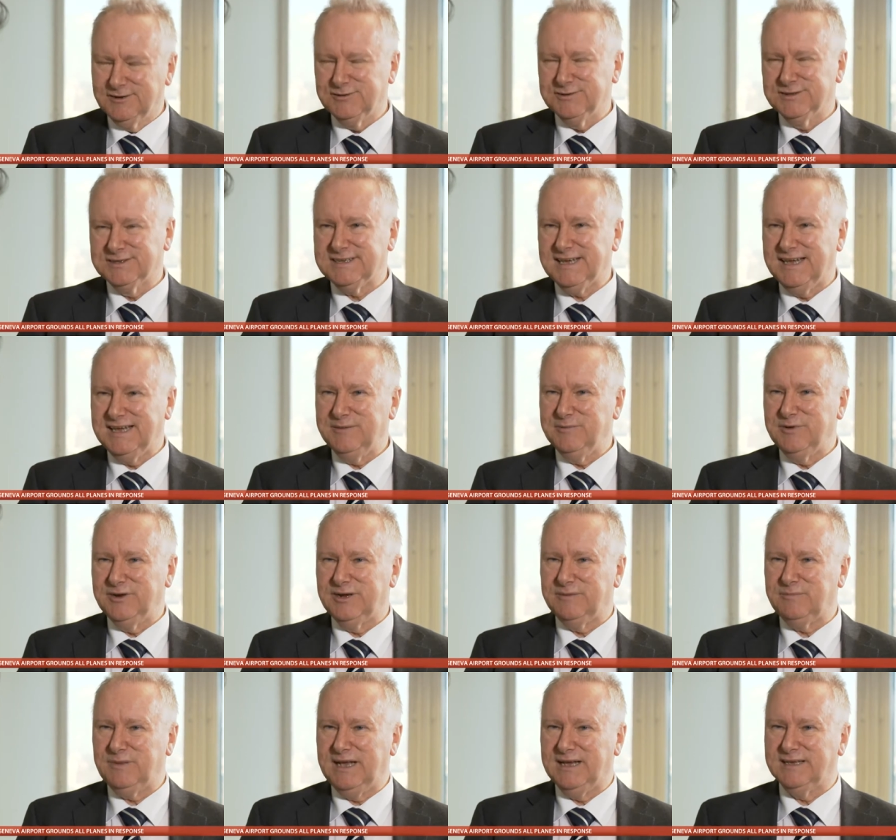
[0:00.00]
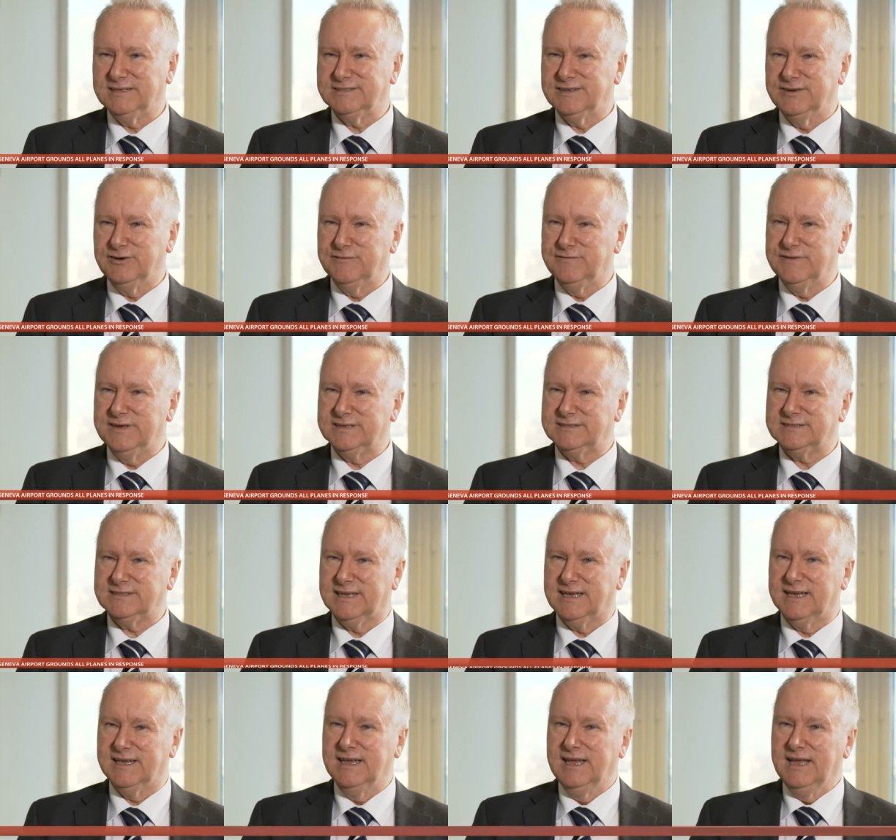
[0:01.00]
all the time in our plans, and
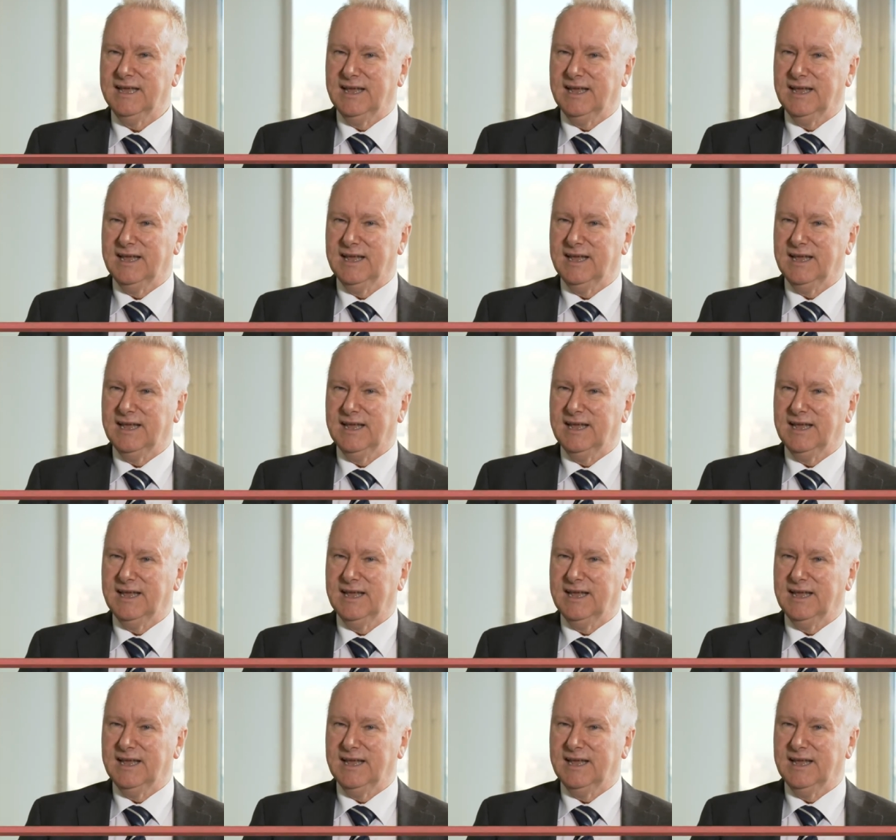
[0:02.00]
obviously,